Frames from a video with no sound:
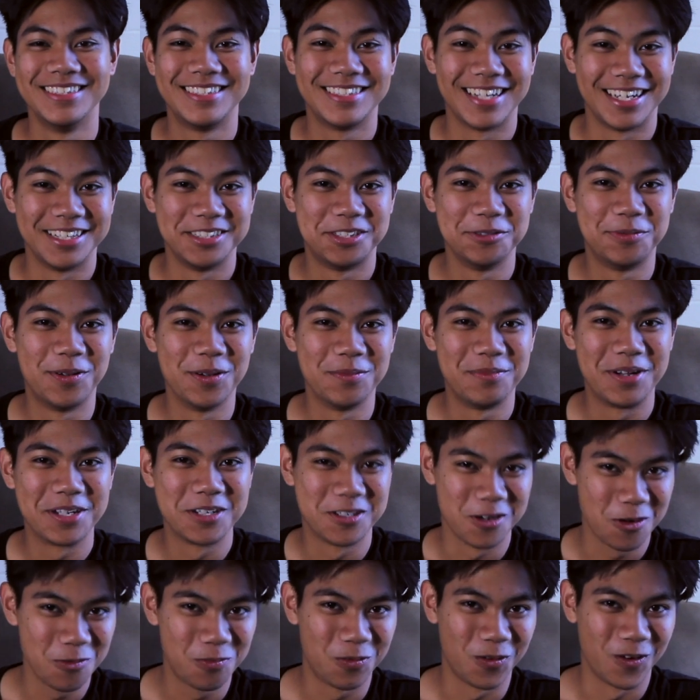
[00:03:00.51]
decided to put my
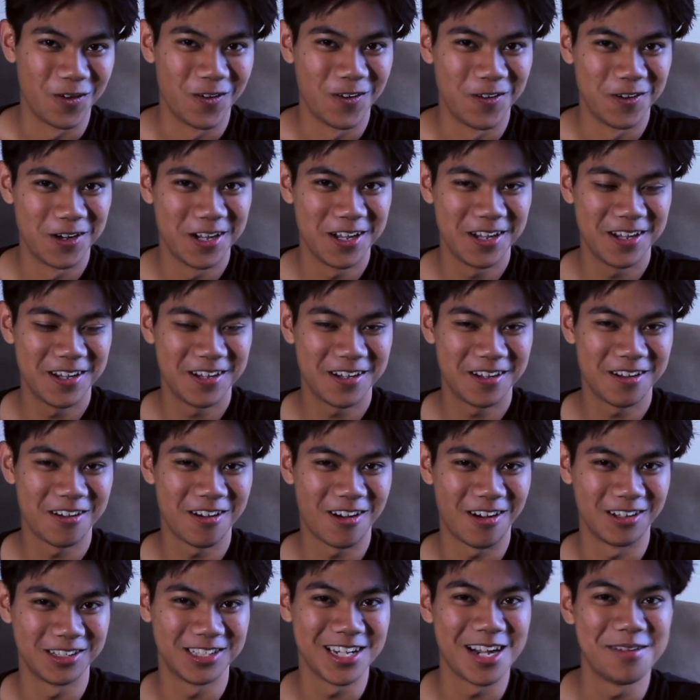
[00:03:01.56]
GoPro
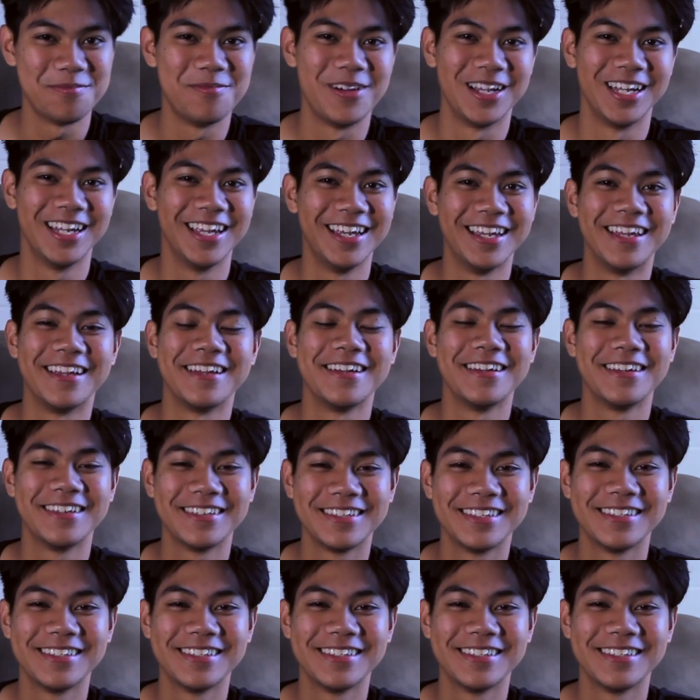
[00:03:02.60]
on top of my leg.